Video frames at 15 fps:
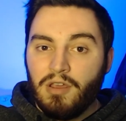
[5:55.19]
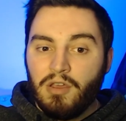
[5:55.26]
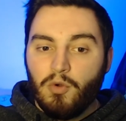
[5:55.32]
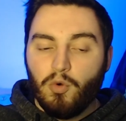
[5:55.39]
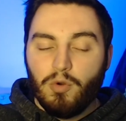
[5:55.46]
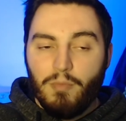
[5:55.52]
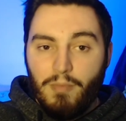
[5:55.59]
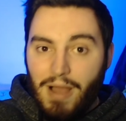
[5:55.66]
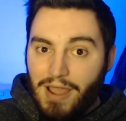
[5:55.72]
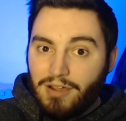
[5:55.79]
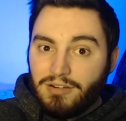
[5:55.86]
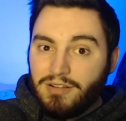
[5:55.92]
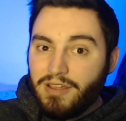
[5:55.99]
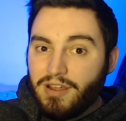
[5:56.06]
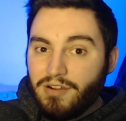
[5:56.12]
or
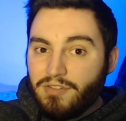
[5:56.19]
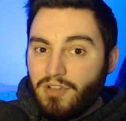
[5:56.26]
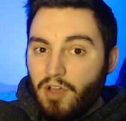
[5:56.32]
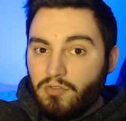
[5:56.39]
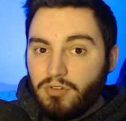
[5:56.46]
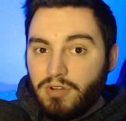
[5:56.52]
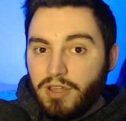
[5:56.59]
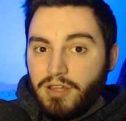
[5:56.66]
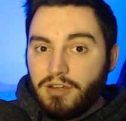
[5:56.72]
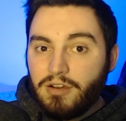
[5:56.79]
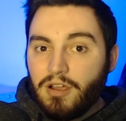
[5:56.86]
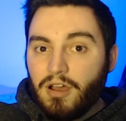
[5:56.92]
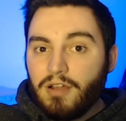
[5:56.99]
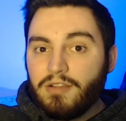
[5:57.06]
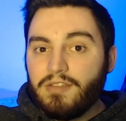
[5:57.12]
mildly Airsoft related
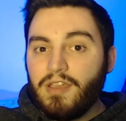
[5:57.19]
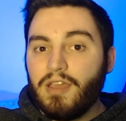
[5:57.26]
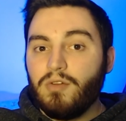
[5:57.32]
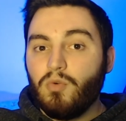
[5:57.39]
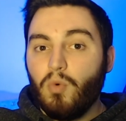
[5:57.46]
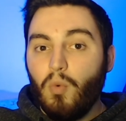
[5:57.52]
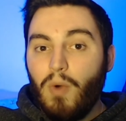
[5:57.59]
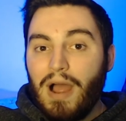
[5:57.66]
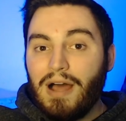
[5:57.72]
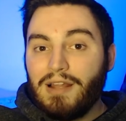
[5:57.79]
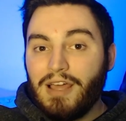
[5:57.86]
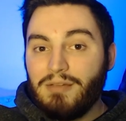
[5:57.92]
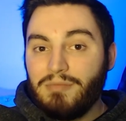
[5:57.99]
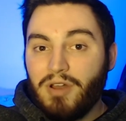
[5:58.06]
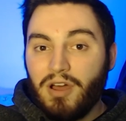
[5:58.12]
content, while
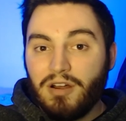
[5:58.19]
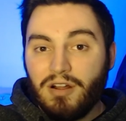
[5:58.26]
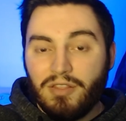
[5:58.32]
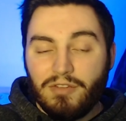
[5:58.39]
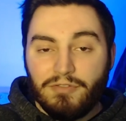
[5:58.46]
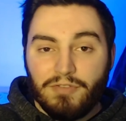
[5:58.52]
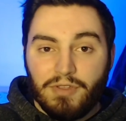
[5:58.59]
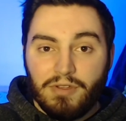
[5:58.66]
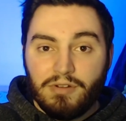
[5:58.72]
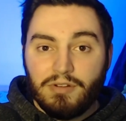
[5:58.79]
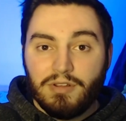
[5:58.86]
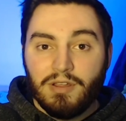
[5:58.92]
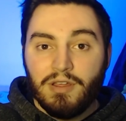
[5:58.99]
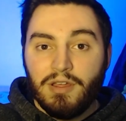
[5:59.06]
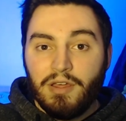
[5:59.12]
I'm not on the
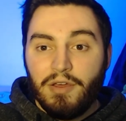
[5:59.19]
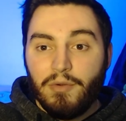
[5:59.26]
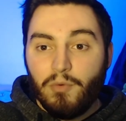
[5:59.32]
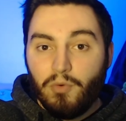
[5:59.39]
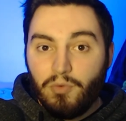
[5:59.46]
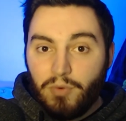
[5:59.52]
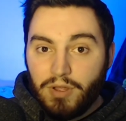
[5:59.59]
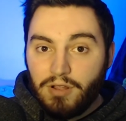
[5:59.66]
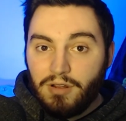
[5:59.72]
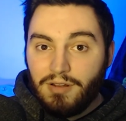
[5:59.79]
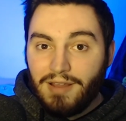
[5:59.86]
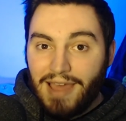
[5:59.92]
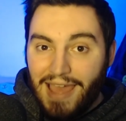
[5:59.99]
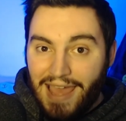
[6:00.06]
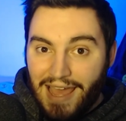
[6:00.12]
field,
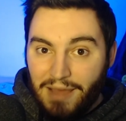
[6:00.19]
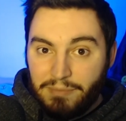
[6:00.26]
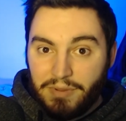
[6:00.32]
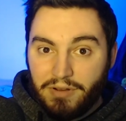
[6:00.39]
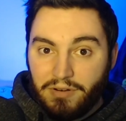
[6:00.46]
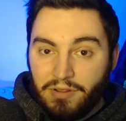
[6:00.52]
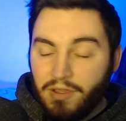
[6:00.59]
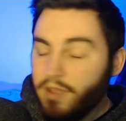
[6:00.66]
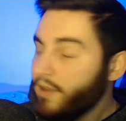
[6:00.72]
will happen.